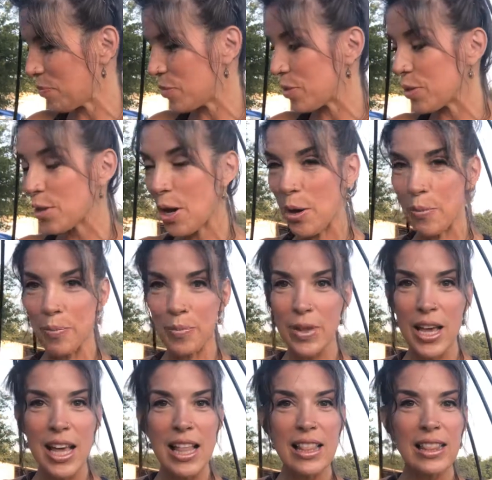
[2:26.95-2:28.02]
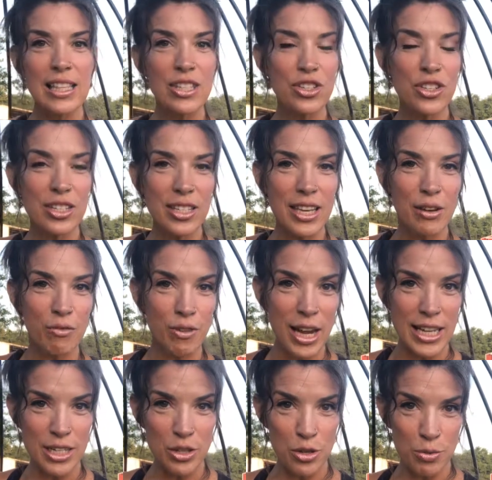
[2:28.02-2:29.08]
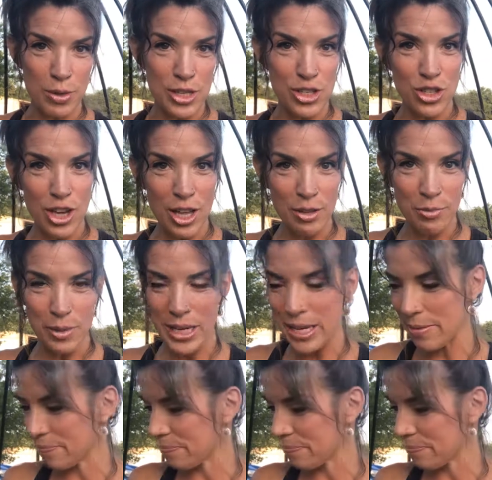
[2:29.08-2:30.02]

So let's just get right to it, shall we?